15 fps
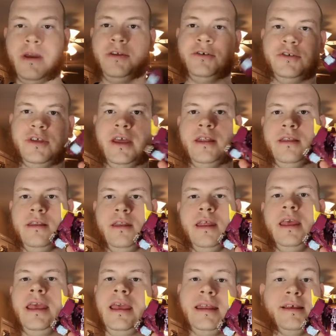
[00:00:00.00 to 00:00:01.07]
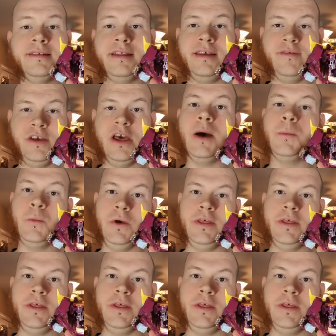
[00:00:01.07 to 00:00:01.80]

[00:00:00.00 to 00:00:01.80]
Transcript: Matrix that he doesn't even come